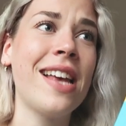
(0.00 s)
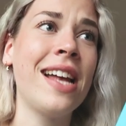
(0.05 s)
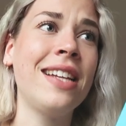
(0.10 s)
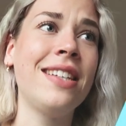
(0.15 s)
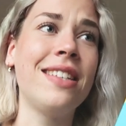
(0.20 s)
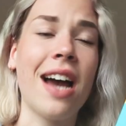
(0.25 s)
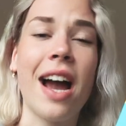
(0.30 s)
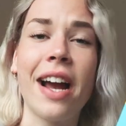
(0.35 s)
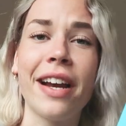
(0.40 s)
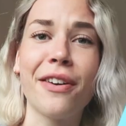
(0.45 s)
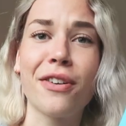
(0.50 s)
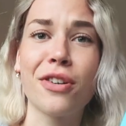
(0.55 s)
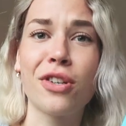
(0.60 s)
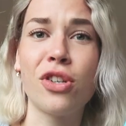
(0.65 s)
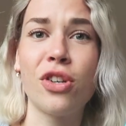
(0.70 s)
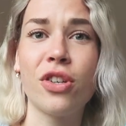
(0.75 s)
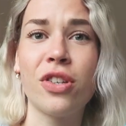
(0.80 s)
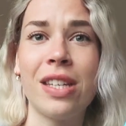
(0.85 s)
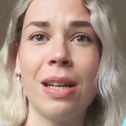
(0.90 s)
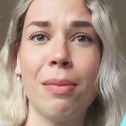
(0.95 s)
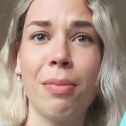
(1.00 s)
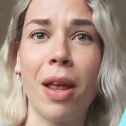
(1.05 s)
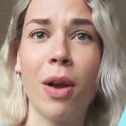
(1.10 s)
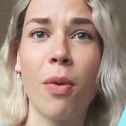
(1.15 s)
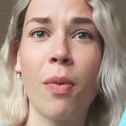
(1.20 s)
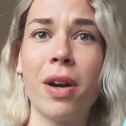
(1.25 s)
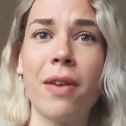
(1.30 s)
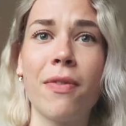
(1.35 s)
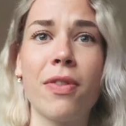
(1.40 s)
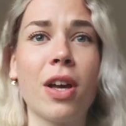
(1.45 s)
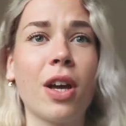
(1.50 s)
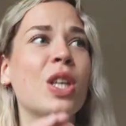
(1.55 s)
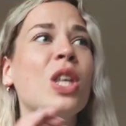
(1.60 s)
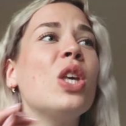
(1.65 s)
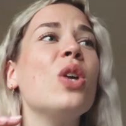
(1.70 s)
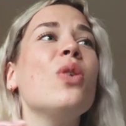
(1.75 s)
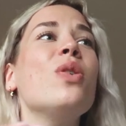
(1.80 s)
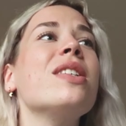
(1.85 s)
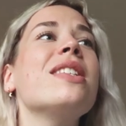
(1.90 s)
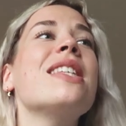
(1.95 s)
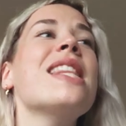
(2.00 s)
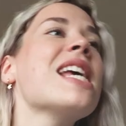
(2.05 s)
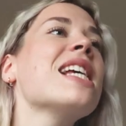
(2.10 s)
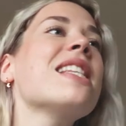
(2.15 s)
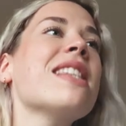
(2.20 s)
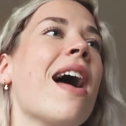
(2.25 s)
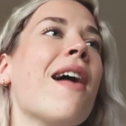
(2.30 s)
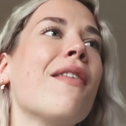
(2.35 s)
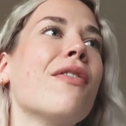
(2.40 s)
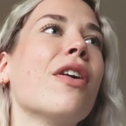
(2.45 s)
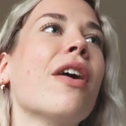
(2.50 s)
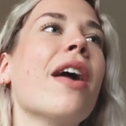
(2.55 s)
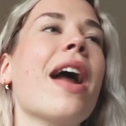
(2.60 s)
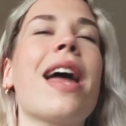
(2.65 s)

at diners just seem like one of the cutest things ever,